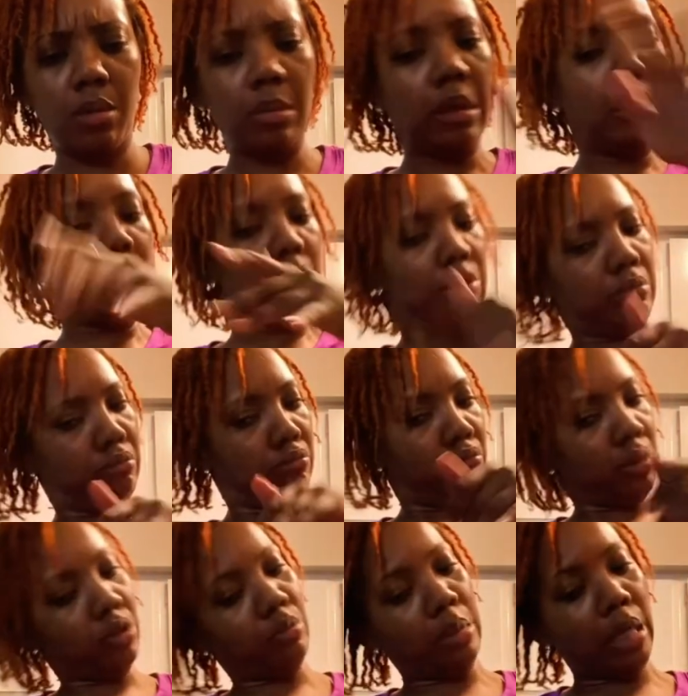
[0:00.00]
Put a
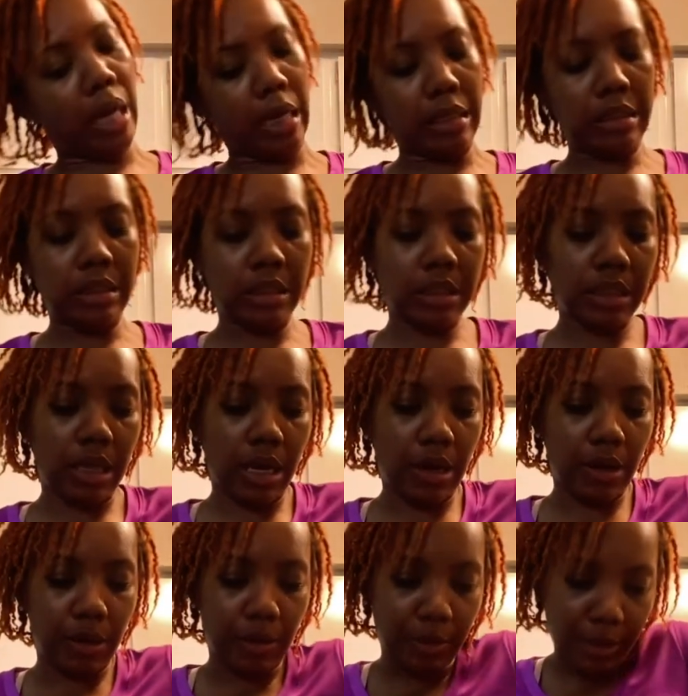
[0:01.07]
little bit of ice.
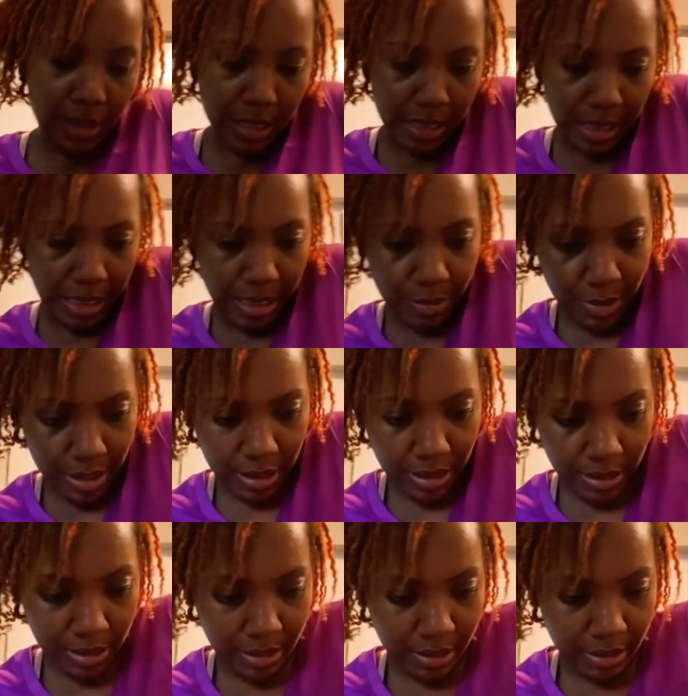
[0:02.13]
Get the lemon.